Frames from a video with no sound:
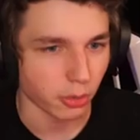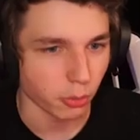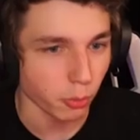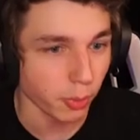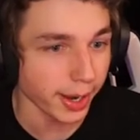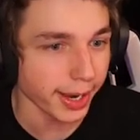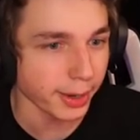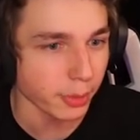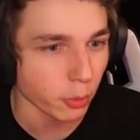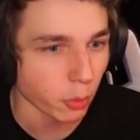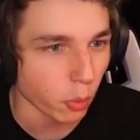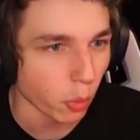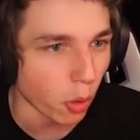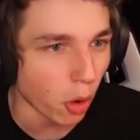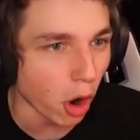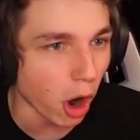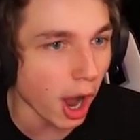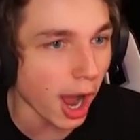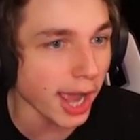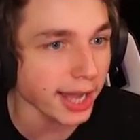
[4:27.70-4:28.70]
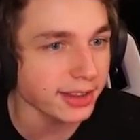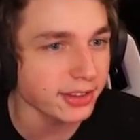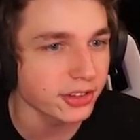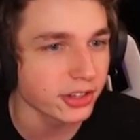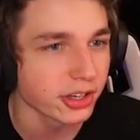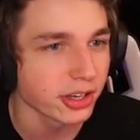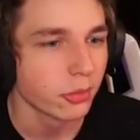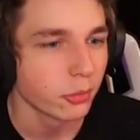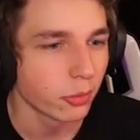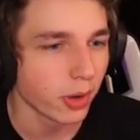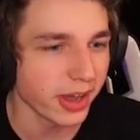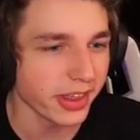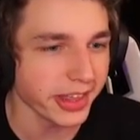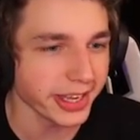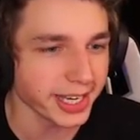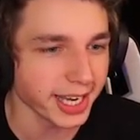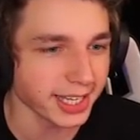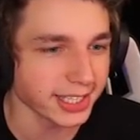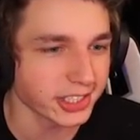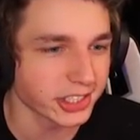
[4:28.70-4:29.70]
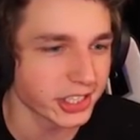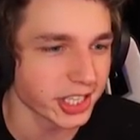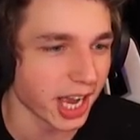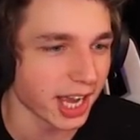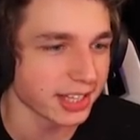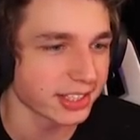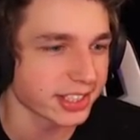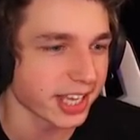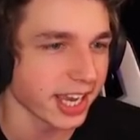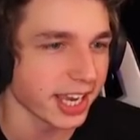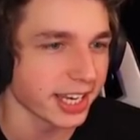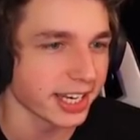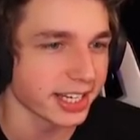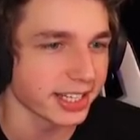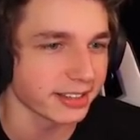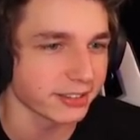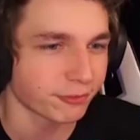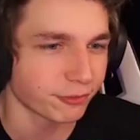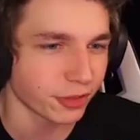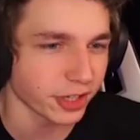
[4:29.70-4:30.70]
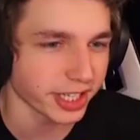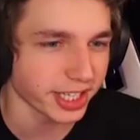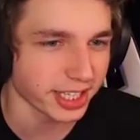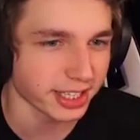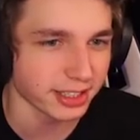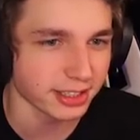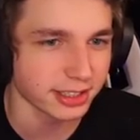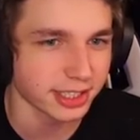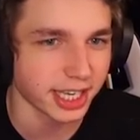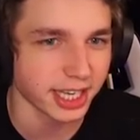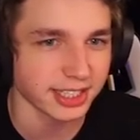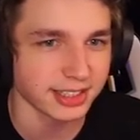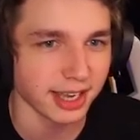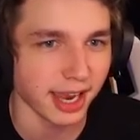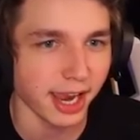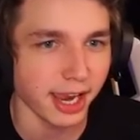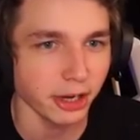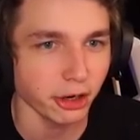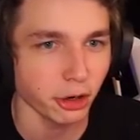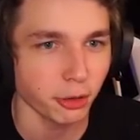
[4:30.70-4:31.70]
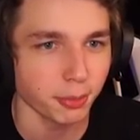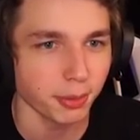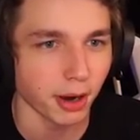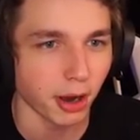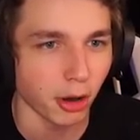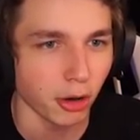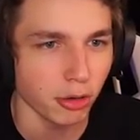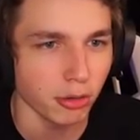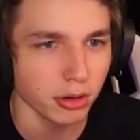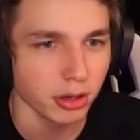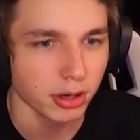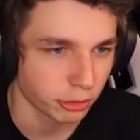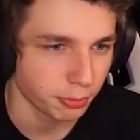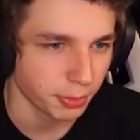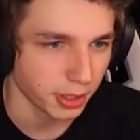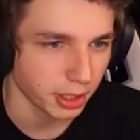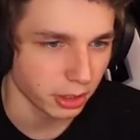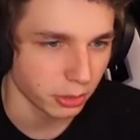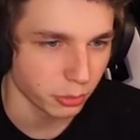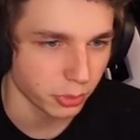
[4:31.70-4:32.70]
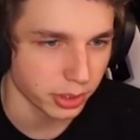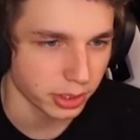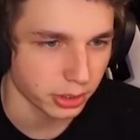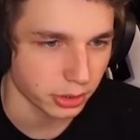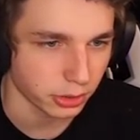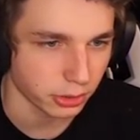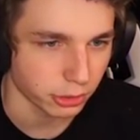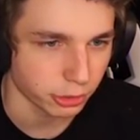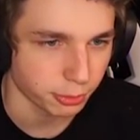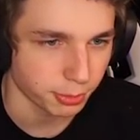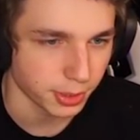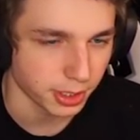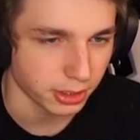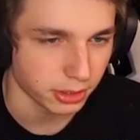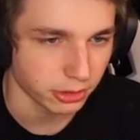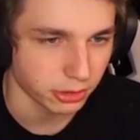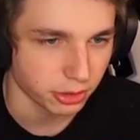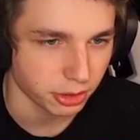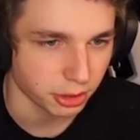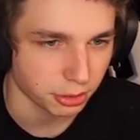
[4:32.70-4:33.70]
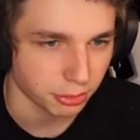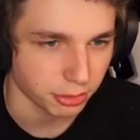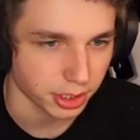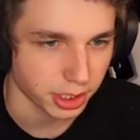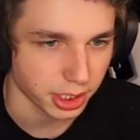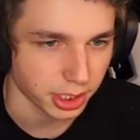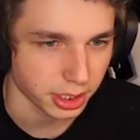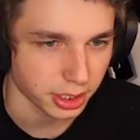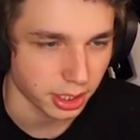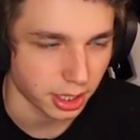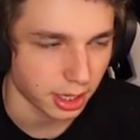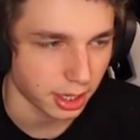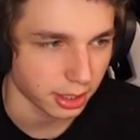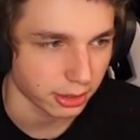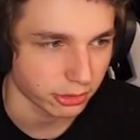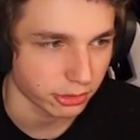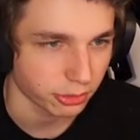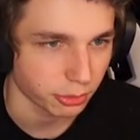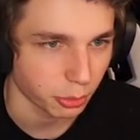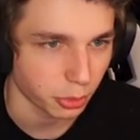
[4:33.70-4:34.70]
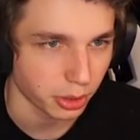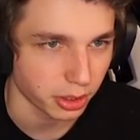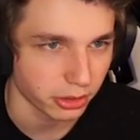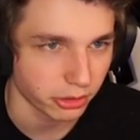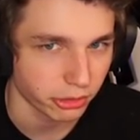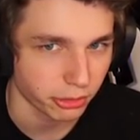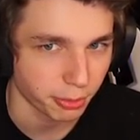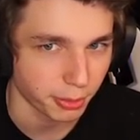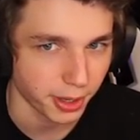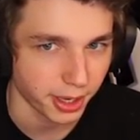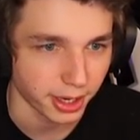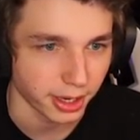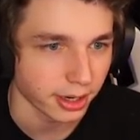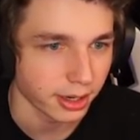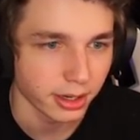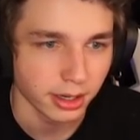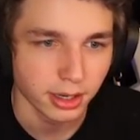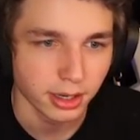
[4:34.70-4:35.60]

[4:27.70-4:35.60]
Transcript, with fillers: Wait, what? Why they got Sasuke in a freaking container, bro? Spin the wheel. Spins 3. Cost 1 spin.